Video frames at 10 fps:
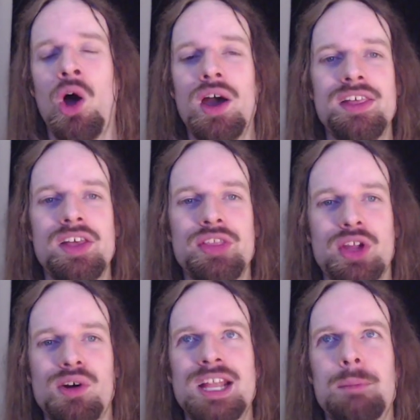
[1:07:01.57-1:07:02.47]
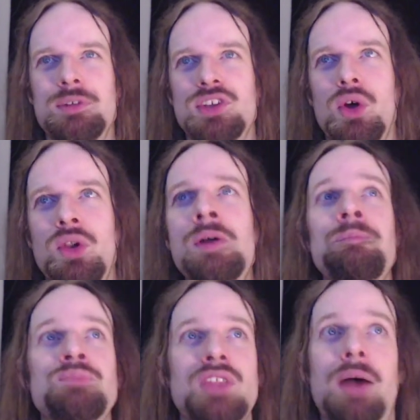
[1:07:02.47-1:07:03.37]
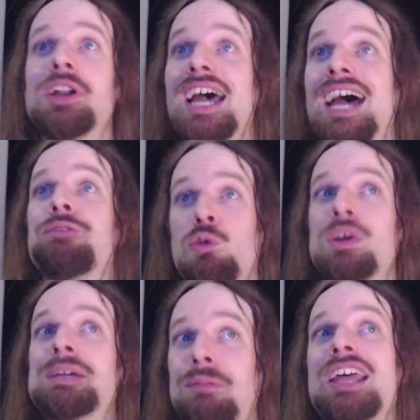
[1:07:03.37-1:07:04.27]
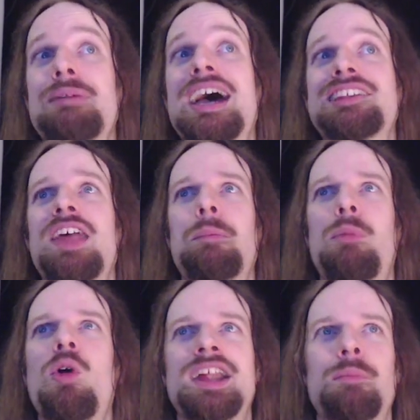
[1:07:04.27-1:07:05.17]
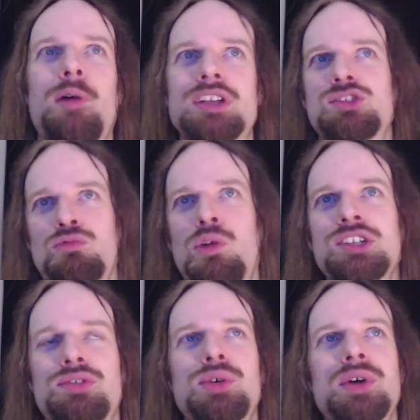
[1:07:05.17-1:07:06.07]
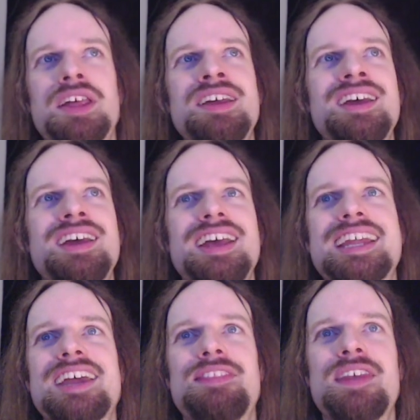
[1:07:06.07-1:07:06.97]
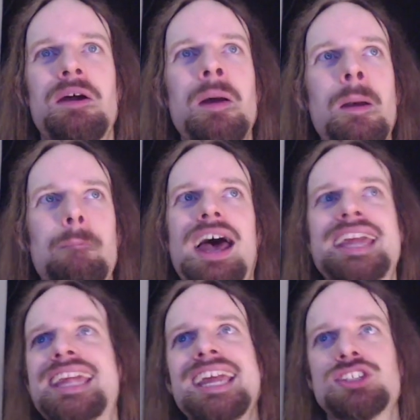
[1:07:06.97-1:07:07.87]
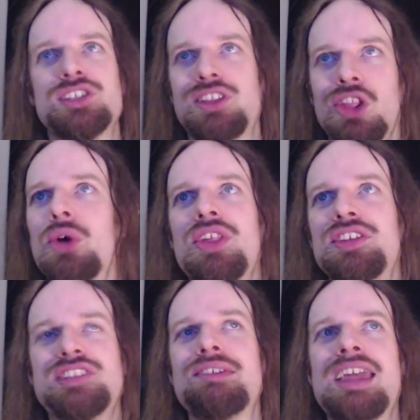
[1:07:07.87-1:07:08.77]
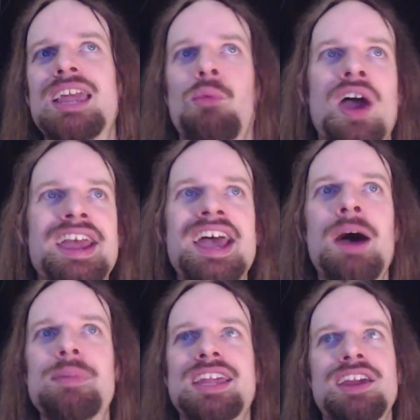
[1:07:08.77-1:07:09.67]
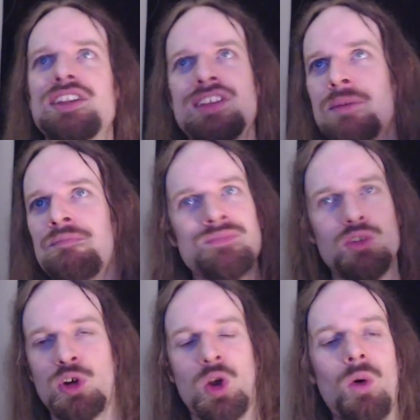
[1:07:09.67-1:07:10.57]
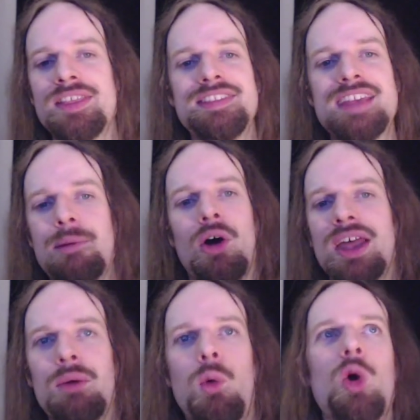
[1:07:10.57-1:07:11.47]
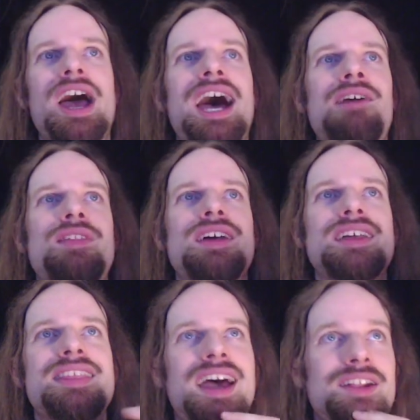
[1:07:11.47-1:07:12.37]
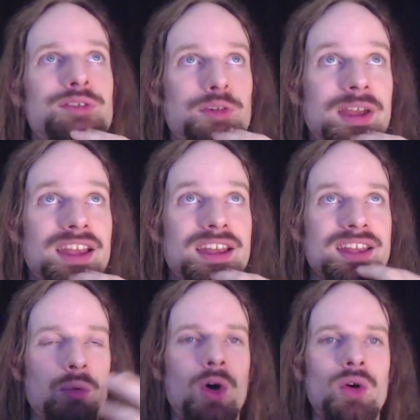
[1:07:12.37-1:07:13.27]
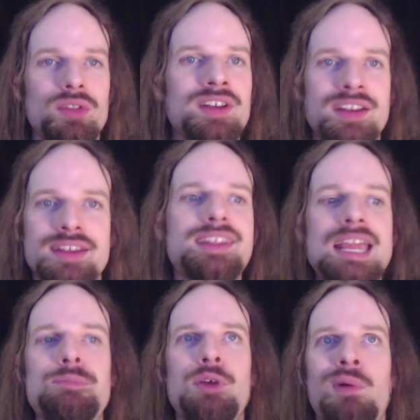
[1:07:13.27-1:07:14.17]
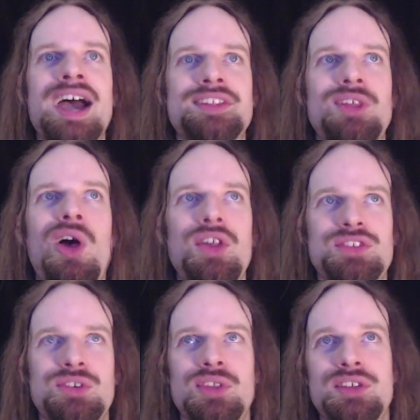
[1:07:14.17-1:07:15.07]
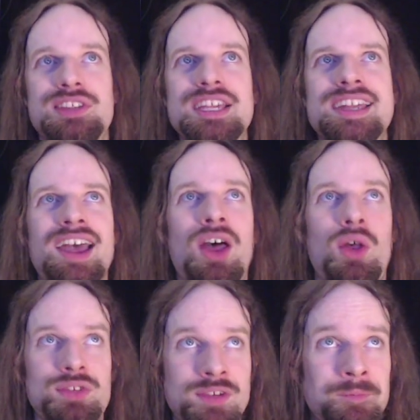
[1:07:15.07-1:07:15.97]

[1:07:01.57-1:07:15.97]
in the current episode, I'm gonna have to replay back to that point. I'll probably just rush through it and get there, but I can't just load the save game where I am, because recording the demo, it won't have that information. It won't keep the ragdolls or the decals.